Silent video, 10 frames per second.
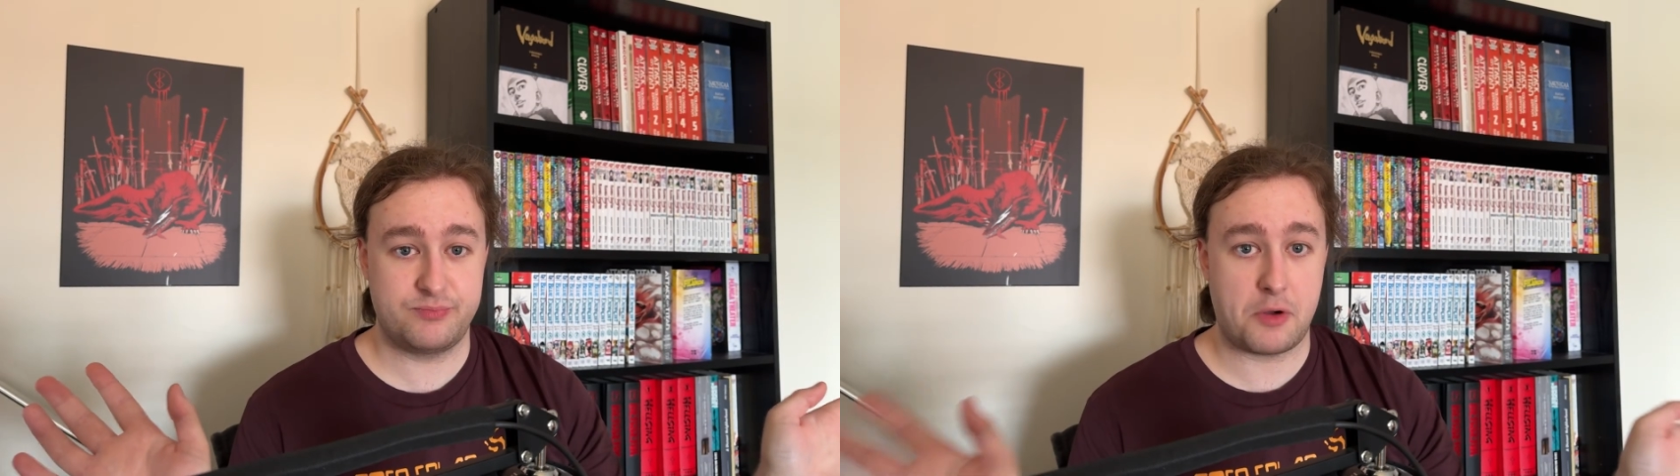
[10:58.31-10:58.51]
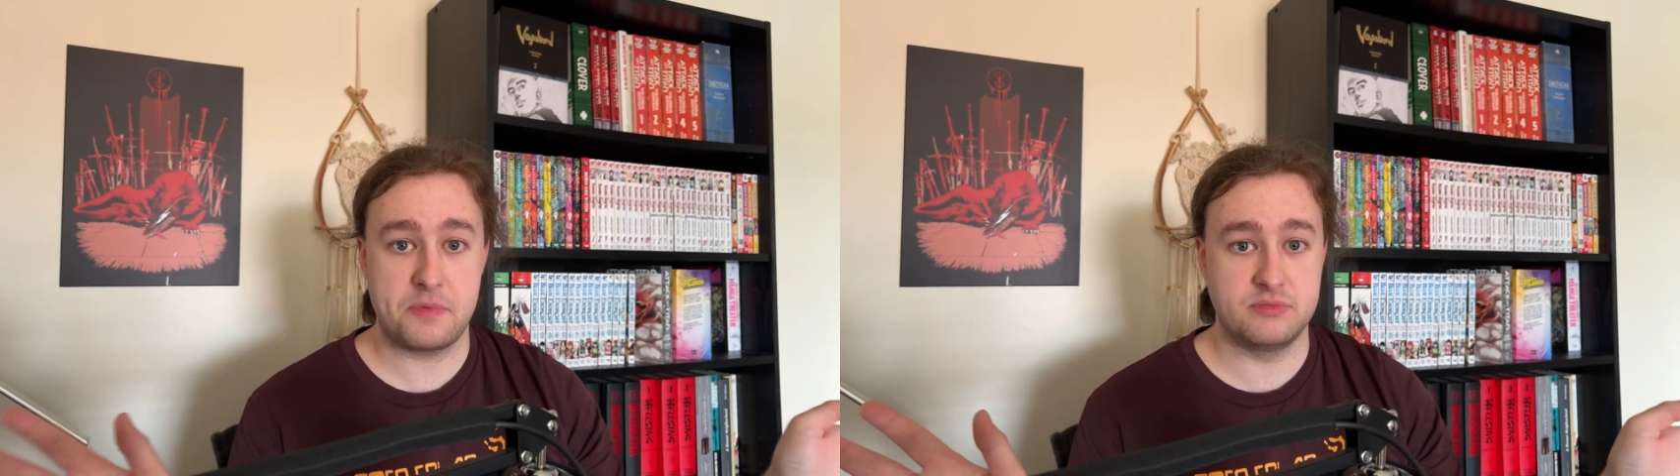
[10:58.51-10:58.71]

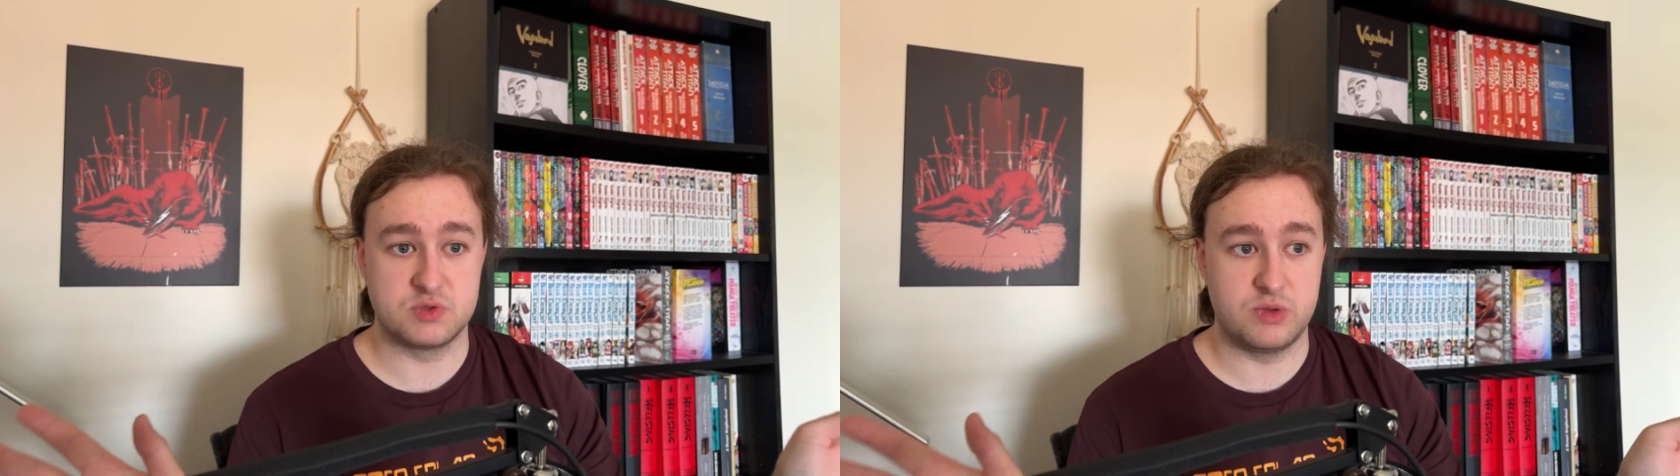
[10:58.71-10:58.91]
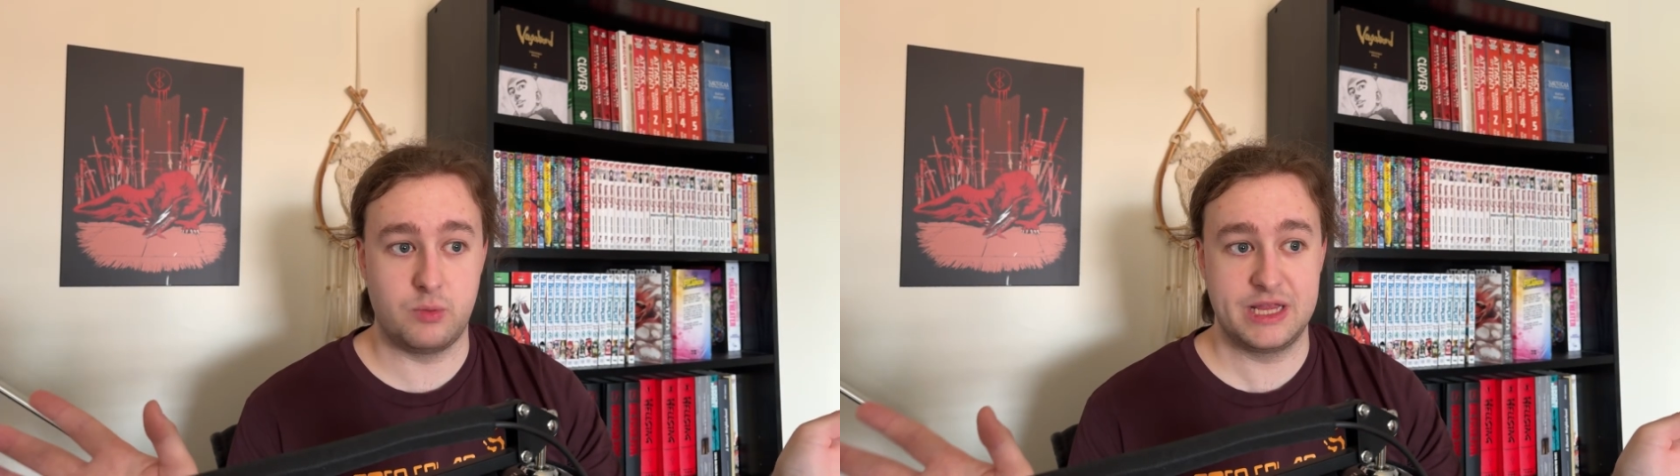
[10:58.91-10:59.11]

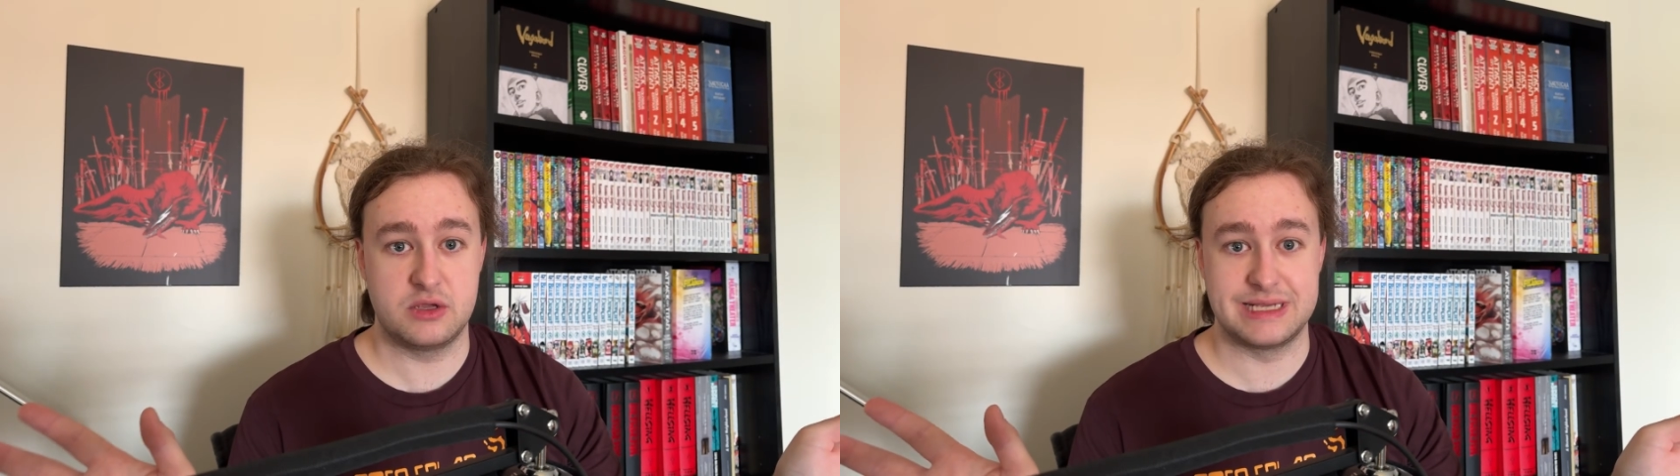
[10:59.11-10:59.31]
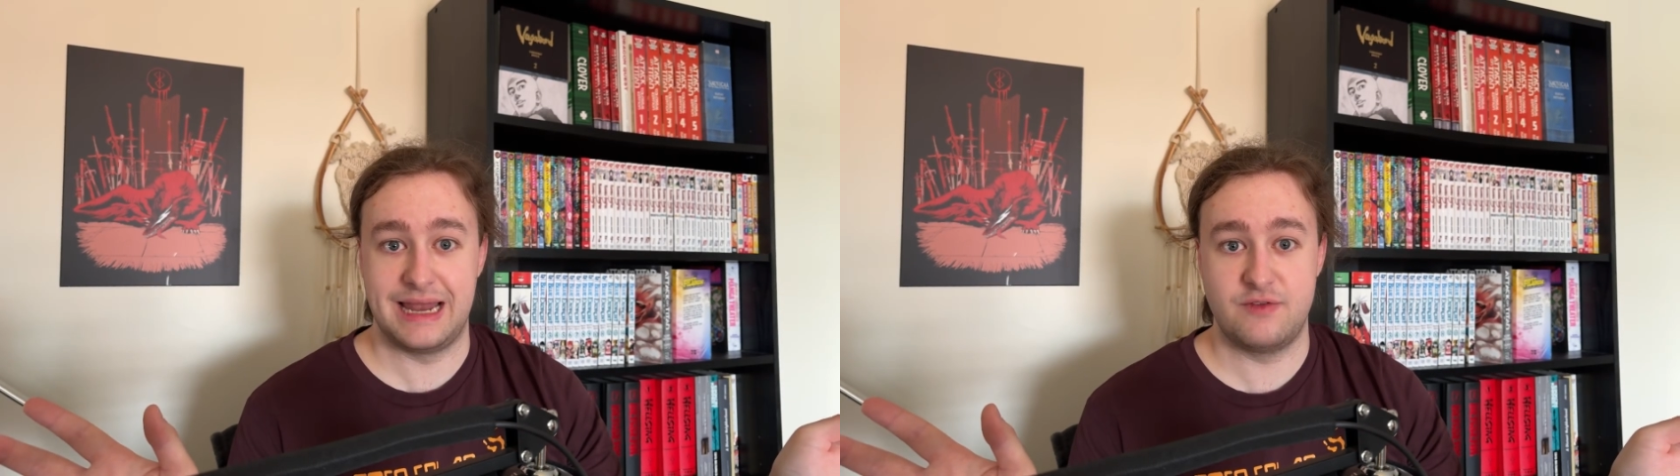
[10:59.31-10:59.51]
problems with
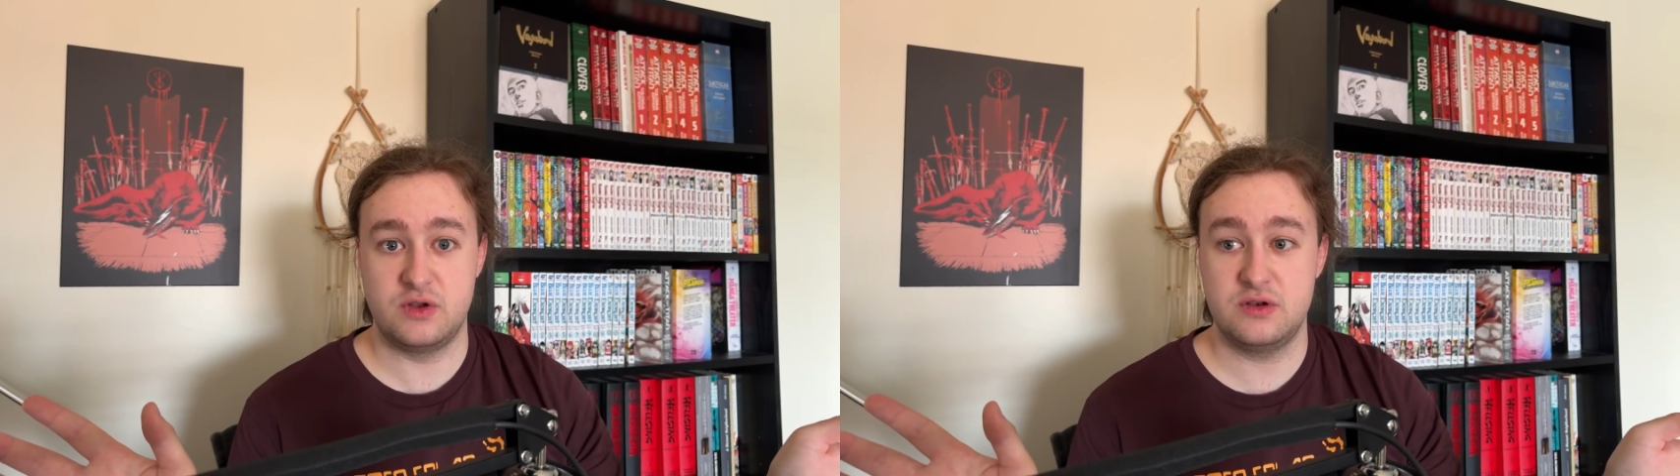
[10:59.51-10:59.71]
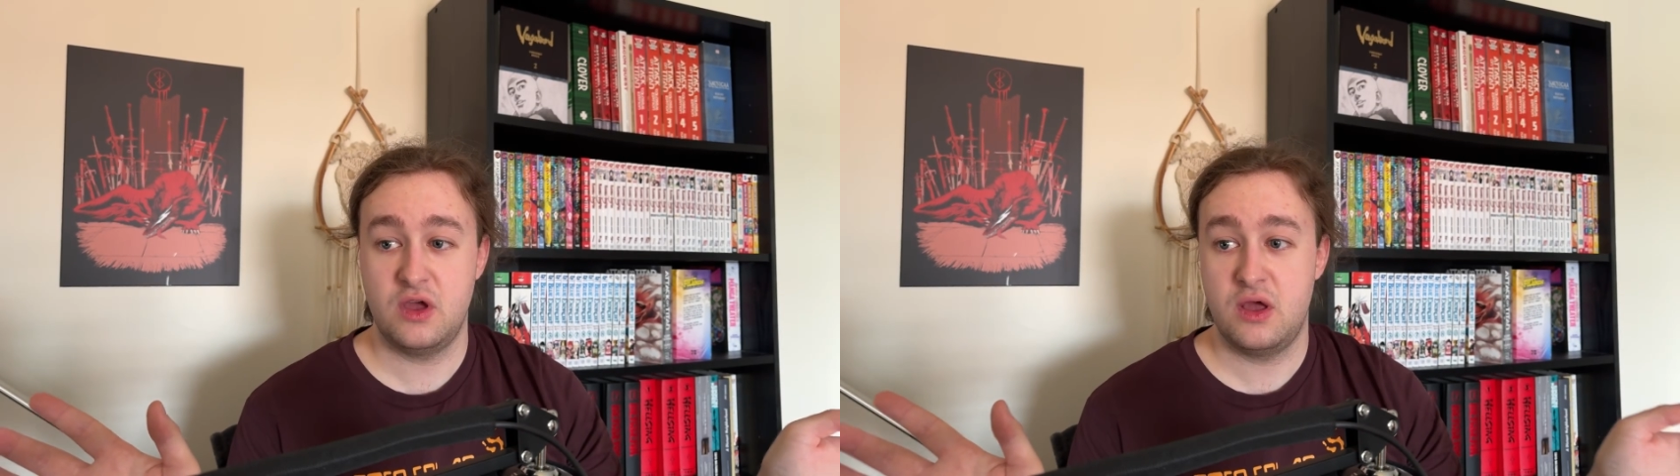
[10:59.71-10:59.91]
Windows
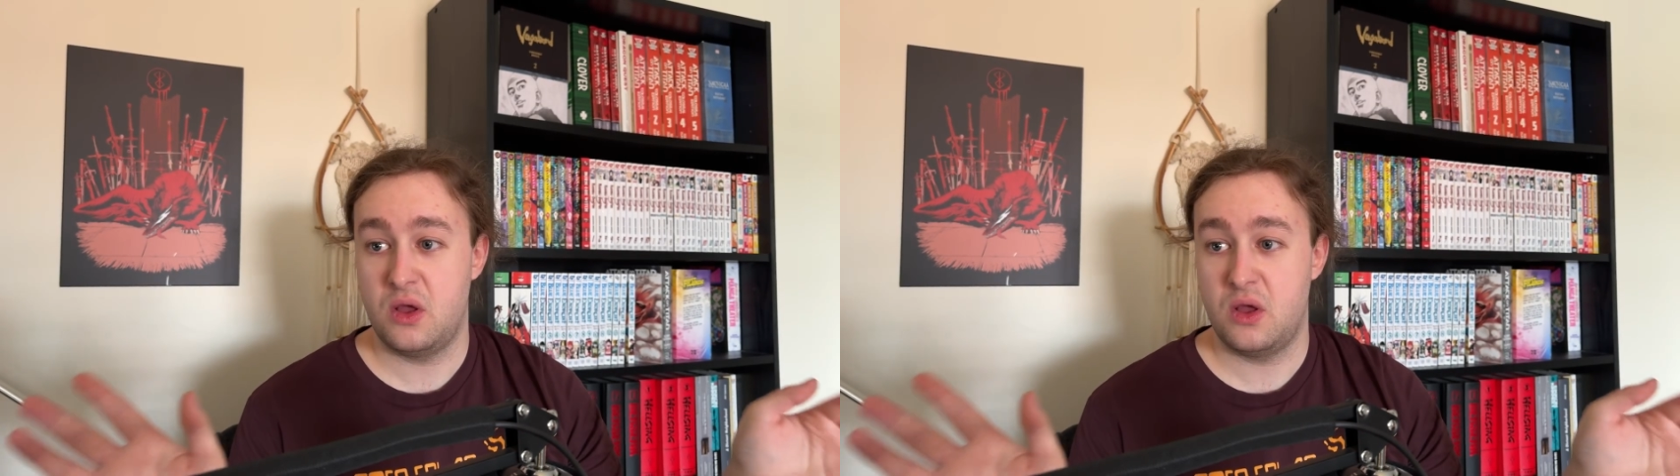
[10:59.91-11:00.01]
11